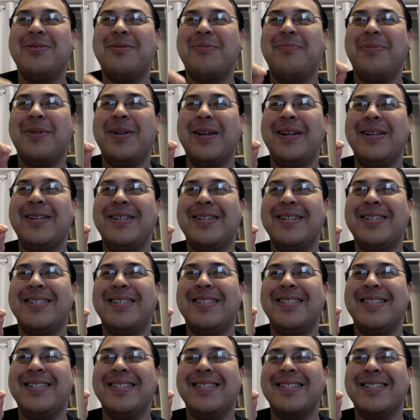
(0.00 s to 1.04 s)
but
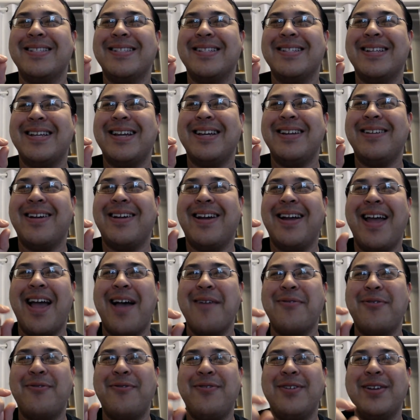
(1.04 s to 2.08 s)
I
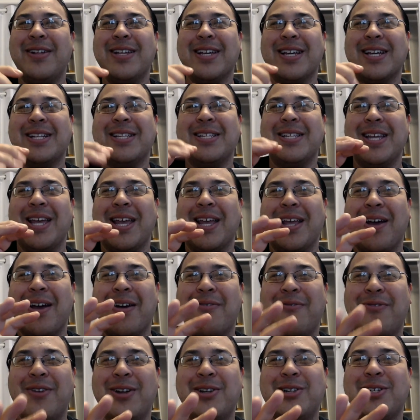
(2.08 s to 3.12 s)
have a feeling
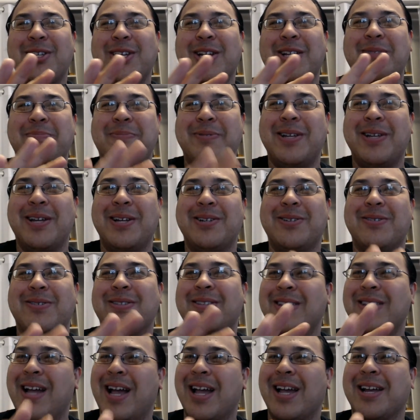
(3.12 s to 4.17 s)
eventually its potential
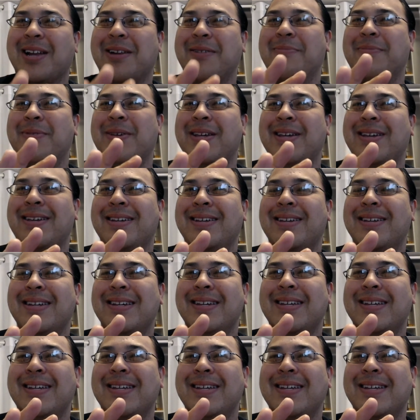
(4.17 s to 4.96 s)
is not going to be.